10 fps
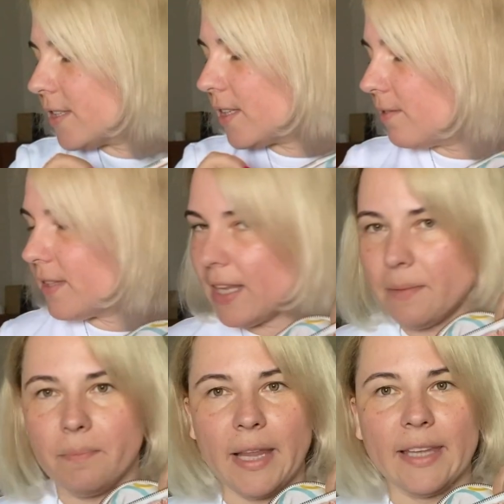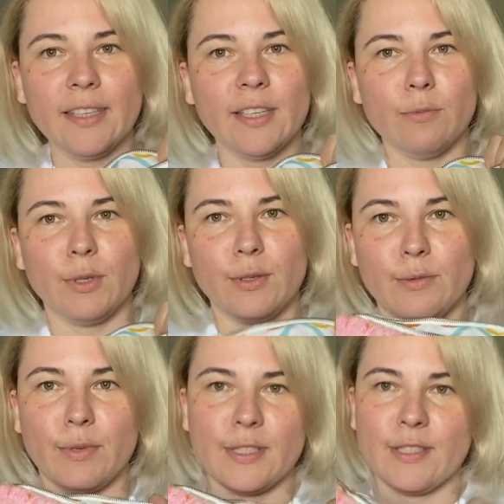Even that blanket when it
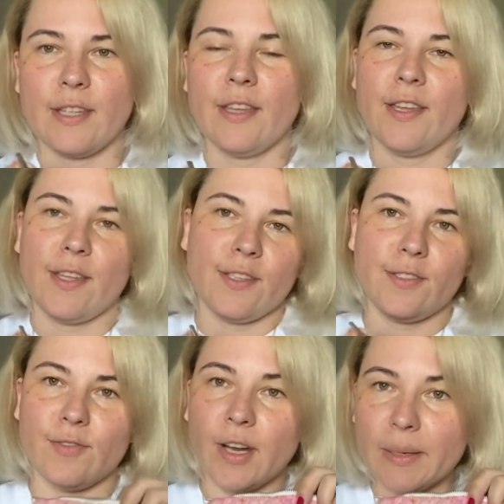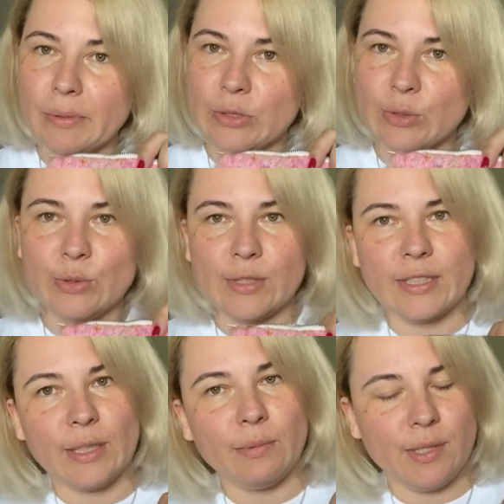was striped too
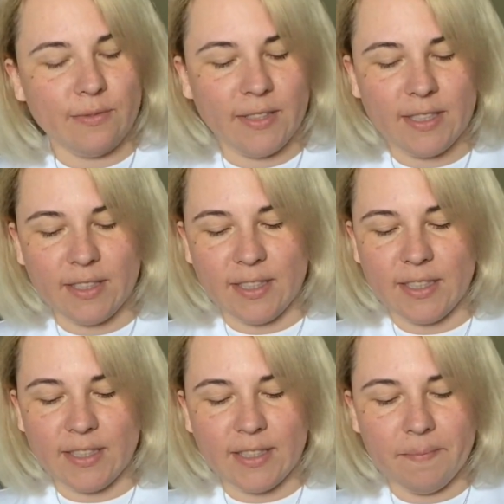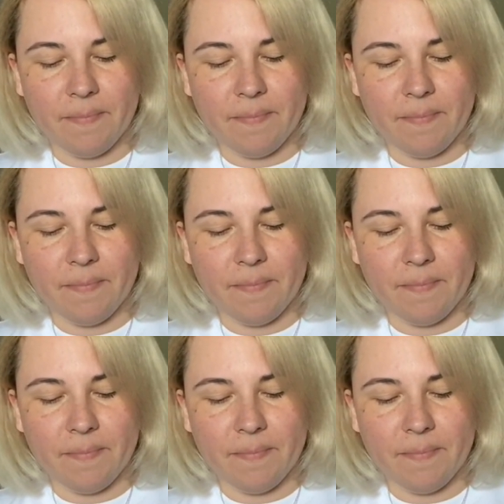still was fitting here.